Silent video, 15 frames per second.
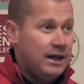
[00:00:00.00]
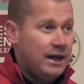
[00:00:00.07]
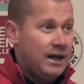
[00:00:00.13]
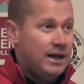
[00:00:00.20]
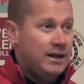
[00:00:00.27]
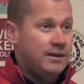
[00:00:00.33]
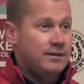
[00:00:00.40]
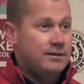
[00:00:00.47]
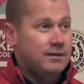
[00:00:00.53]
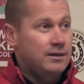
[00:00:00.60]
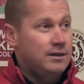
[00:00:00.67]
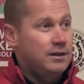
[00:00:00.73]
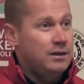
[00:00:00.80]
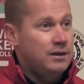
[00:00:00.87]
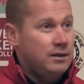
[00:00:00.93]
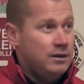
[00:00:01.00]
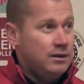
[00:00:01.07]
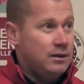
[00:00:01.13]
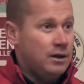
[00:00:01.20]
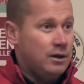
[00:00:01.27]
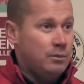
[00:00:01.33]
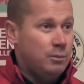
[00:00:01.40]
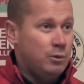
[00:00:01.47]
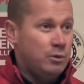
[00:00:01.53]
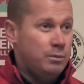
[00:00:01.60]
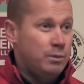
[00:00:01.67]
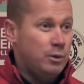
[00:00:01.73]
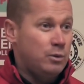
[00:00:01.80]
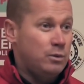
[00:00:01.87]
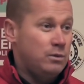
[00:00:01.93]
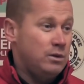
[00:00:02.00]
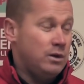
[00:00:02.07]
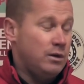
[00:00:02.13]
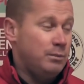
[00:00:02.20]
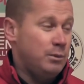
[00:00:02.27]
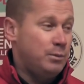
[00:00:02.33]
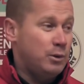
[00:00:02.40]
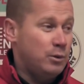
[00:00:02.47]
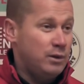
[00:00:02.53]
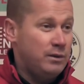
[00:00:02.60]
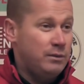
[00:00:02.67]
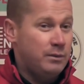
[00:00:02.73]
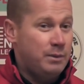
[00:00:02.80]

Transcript: and you know, more importantly,